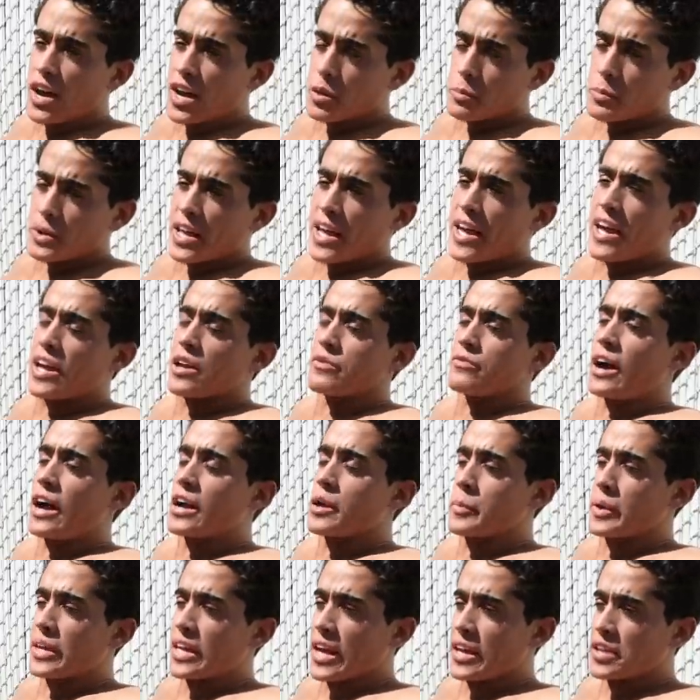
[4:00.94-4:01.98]
vitamin A,
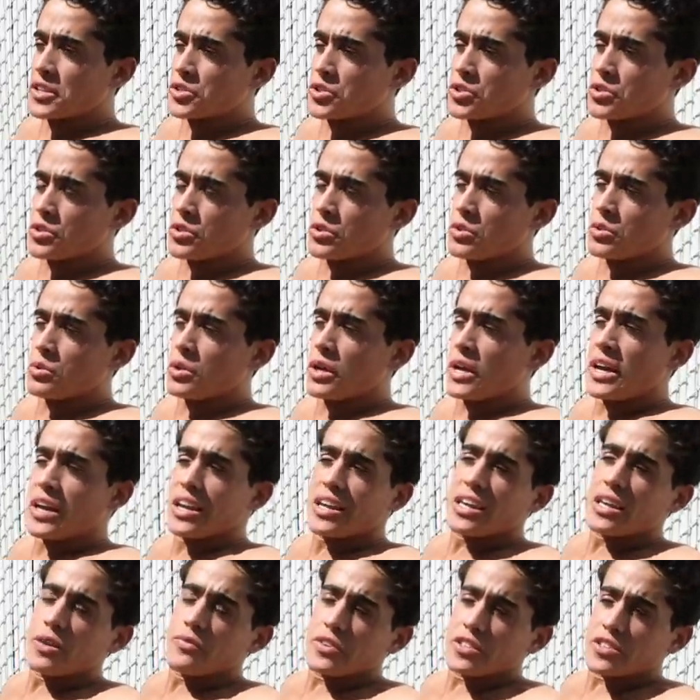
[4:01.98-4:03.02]
vitamin K2,
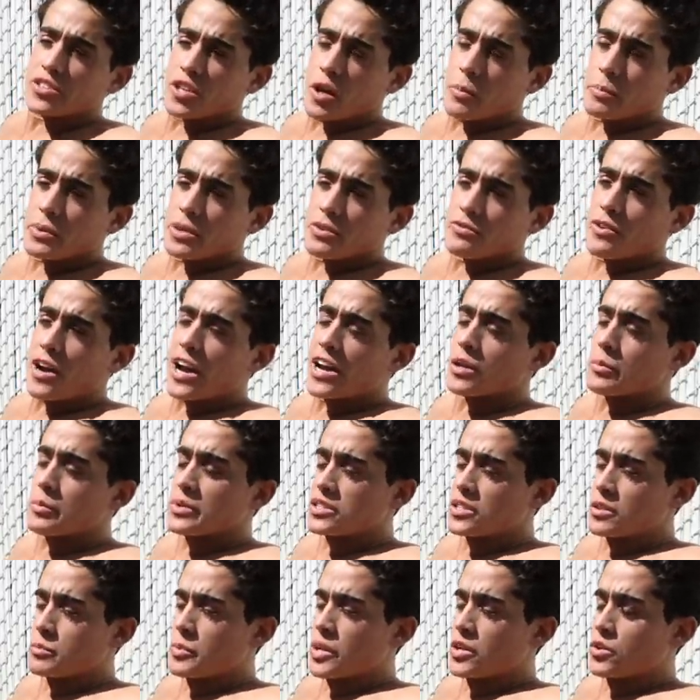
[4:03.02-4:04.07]
even some B
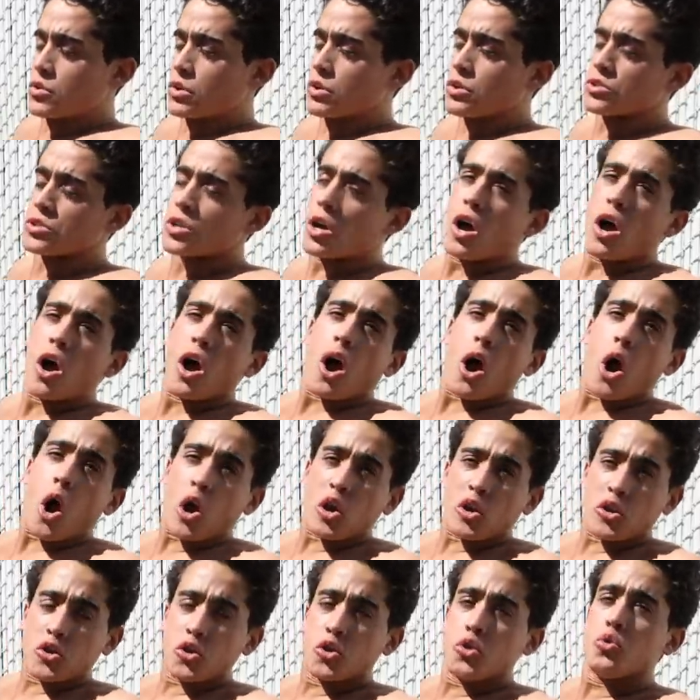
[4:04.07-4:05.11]
vitamins and minerals
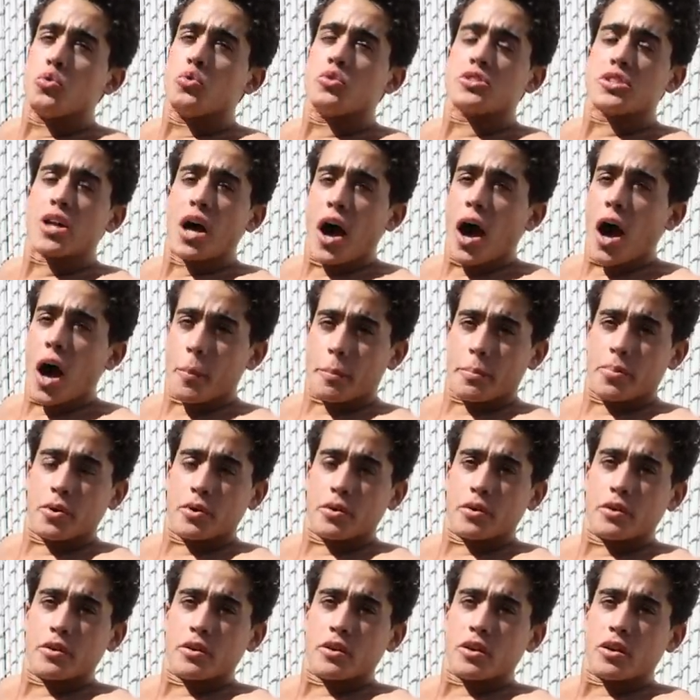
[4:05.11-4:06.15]
are used up
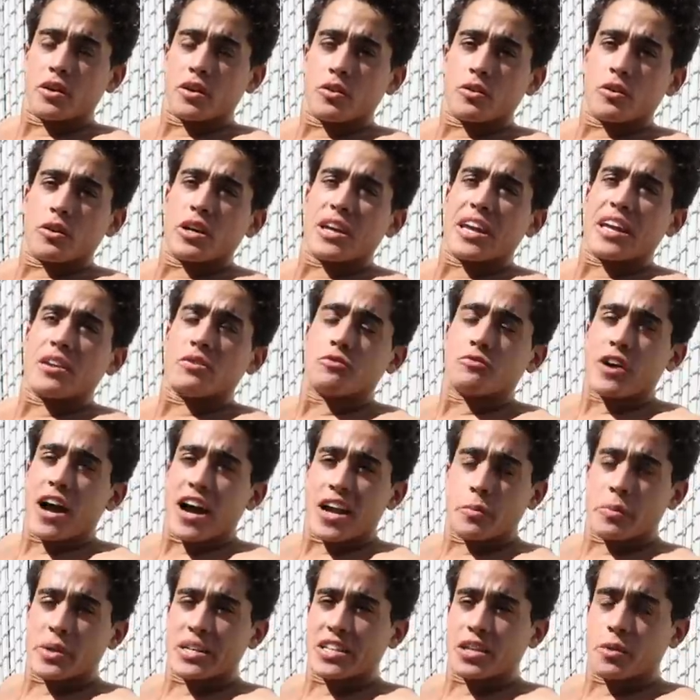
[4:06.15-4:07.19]
in
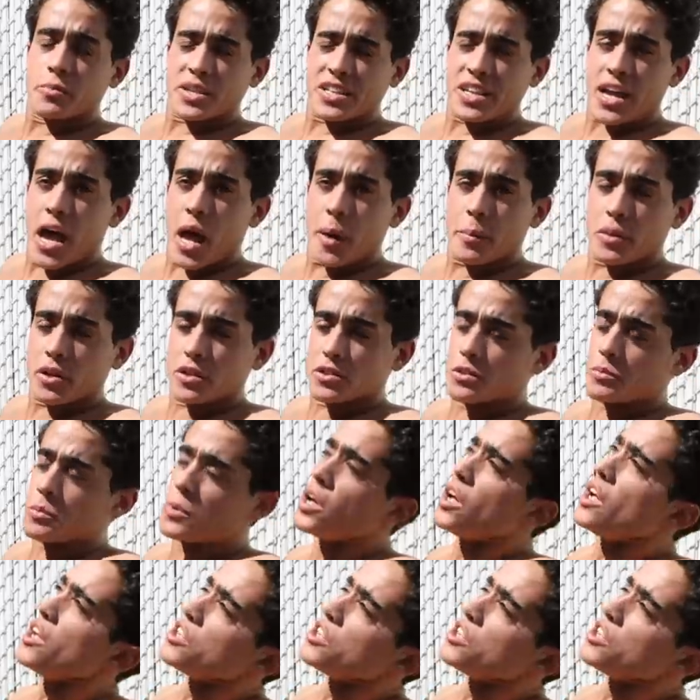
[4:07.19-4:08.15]
vitamin D metabolism.